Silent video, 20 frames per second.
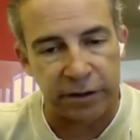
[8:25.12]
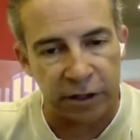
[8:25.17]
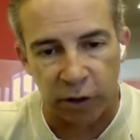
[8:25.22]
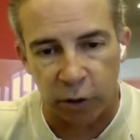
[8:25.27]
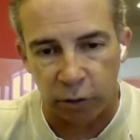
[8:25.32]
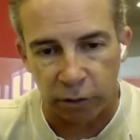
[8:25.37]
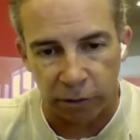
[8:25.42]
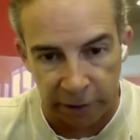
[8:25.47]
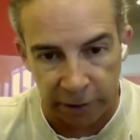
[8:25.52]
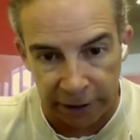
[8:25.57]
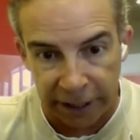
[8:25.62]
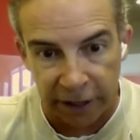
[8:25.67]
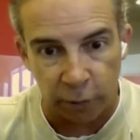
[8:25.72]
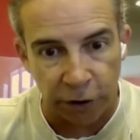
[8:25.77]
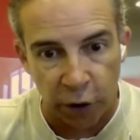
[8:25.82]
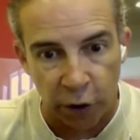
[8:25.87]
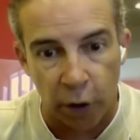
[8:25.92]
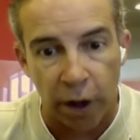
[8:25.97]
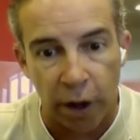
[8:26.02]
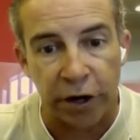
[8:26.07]
Again,
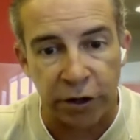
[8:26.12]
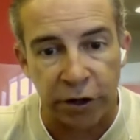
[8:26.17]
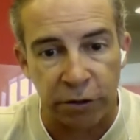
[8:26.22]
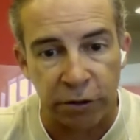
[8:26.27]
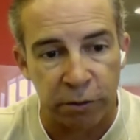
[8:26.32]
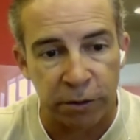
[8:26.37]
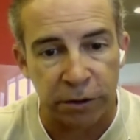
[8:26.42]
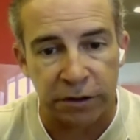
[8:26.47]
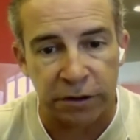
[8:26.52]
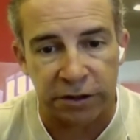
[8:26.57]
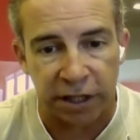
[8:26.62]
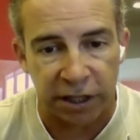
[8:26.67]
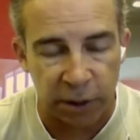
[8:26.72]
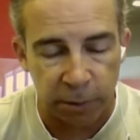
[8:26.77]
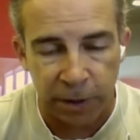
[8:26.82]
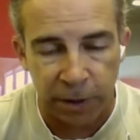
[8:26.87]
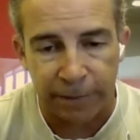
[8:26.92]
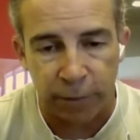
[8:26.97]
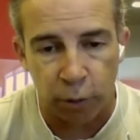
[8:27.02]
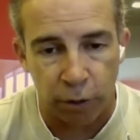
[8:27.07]
we know how to do the real estate, the
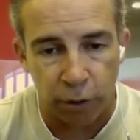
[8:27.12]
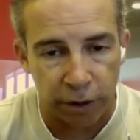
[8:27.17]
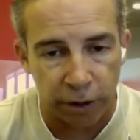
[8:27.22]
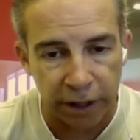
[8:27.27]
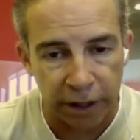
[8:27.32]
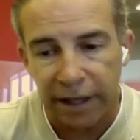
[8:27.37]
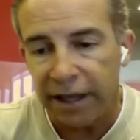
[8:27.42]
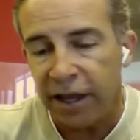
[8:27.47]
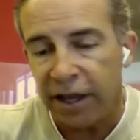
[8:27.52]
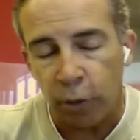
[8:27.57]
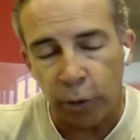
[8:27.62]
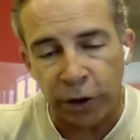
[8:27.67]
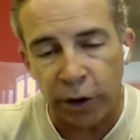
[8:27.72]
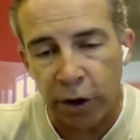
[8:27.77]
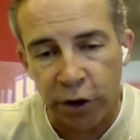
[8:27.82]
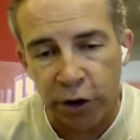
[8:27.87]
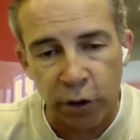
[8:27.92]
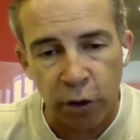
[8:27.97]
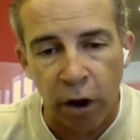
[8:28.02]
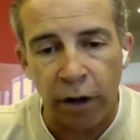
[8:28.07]
paperwork. We know
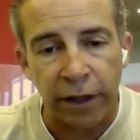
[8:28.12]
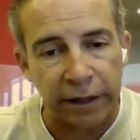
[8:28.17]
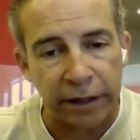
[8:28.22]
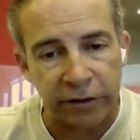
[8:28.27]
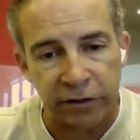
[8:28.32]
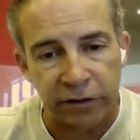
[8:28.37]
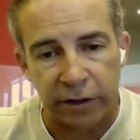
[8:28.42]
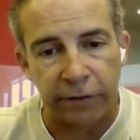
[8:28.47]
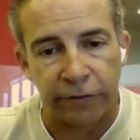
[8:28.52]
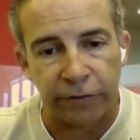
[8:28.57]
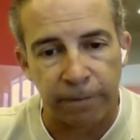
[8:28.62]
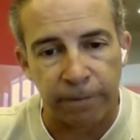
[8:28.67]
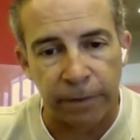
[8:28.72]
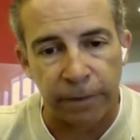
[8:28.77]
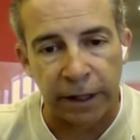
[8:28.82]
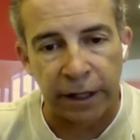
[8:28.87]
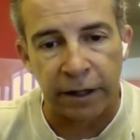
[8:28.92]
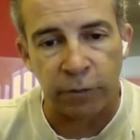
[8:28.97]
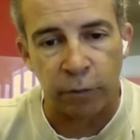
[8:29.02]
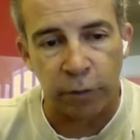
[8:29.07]
how to do all that stuff.
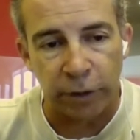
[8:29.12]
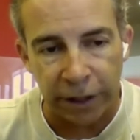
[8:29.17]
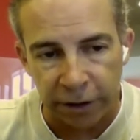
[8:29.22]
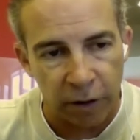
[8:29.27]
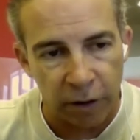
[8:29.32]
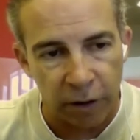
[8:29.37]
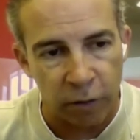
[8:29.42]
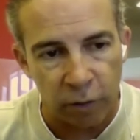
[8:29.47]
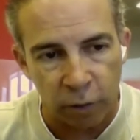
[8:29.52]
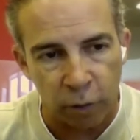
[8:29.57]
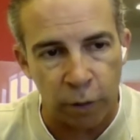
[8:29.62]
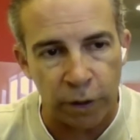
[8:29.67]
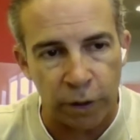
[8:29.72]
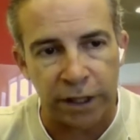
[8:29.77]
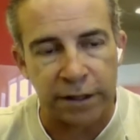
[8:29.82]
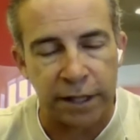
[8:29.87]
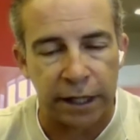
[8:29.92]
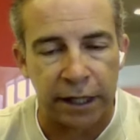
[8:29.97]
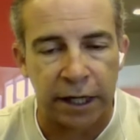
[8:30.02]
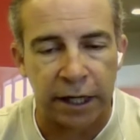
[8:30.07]
And we
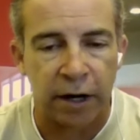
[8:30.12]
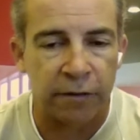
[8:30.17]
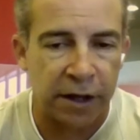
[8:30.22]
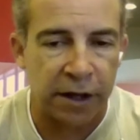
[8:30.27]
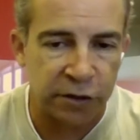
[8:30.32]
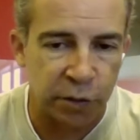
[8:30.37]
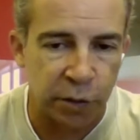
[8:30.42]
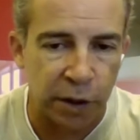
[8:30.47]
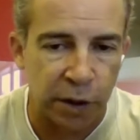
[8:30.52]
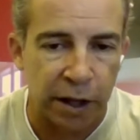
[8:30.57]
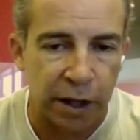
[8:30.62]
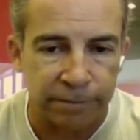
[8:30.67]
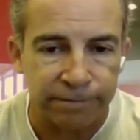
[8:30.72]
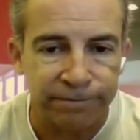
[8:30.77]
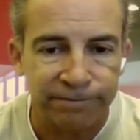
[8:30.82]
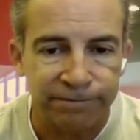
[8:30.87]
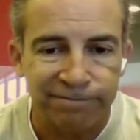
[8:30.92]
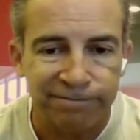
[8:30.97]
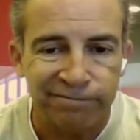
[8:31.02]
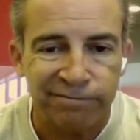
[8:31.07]
can take care of that as well.
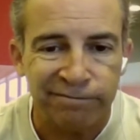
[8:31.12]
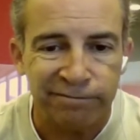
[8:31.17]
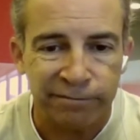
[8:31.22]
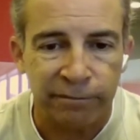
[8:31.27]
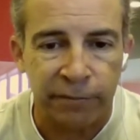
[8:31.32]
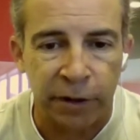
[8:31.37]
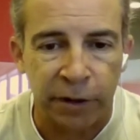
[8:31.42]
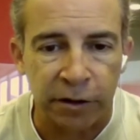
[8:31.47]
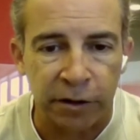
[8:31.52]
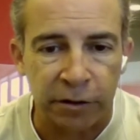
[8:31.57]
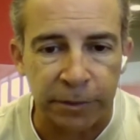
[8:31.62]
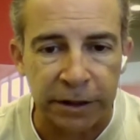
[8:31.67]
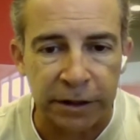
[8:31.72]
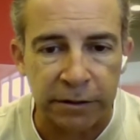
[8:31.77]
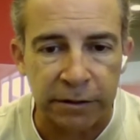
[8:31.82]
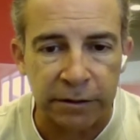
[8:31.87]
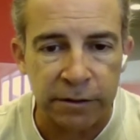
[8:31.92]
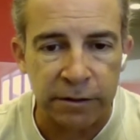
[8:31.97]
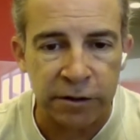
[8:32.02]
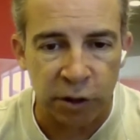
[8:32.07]
You know what I
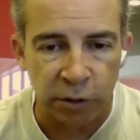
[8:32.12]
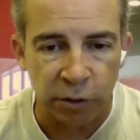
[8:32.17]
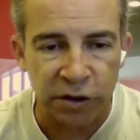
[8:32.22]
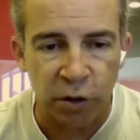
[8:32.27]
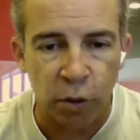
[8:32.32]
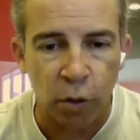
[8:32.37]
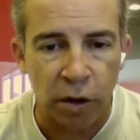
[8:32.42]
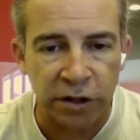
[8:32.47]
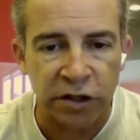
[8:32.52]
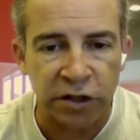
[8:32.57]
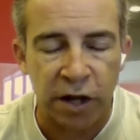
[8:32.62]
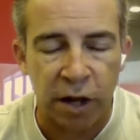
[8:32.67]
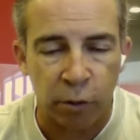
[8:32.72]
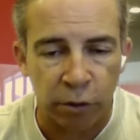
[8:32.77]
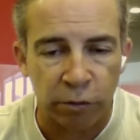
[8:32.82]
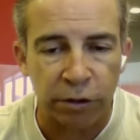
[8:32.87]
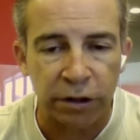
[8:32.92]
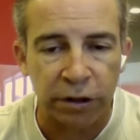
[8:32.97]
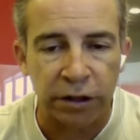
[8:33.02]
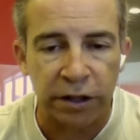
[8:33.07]
mean? So it's a one-stop.
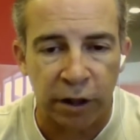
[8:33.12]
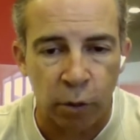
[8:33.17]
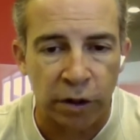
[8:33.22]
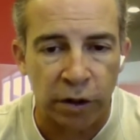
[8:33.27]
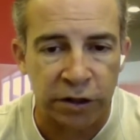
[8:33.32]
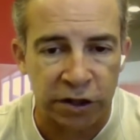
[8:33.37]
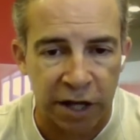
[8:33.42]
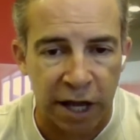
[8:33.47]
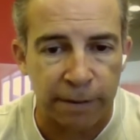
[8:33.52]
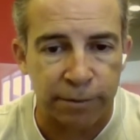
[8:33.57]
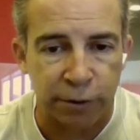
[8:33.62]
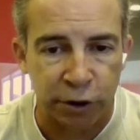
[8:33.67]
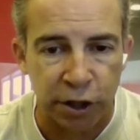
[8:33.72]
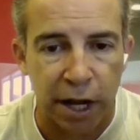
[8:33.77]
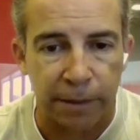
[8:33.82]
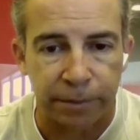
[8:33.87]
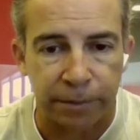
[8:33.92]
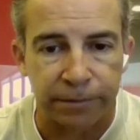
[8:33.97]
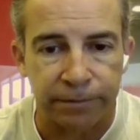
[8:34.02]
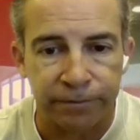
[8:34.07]
We're really a one-stop
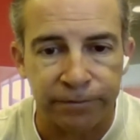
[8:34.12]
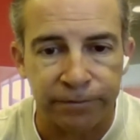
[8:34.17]
shop.